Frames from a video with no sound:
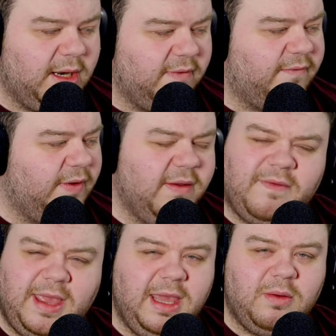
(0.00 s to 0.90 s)
in a in a
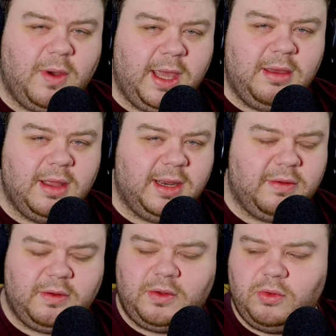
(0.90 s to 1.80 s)
vague way, I
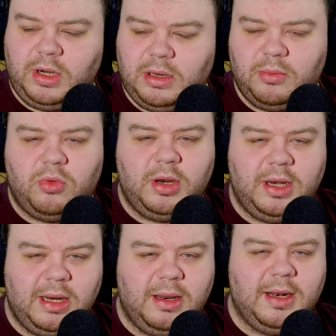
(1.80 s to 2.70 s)
guess we could call it in
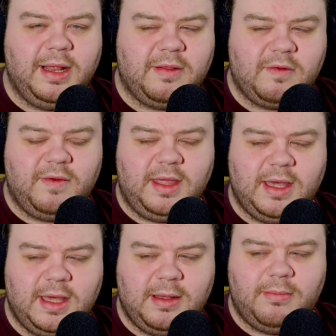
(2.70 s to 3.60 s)
in, in less of
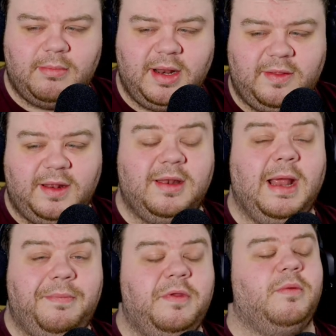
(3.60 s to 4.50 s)
a um, less in
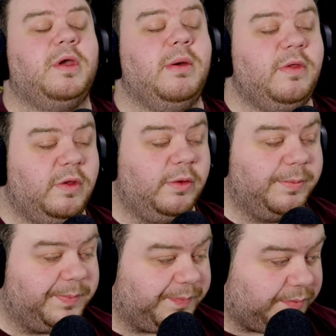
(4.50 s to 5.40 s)
depth as I was going to,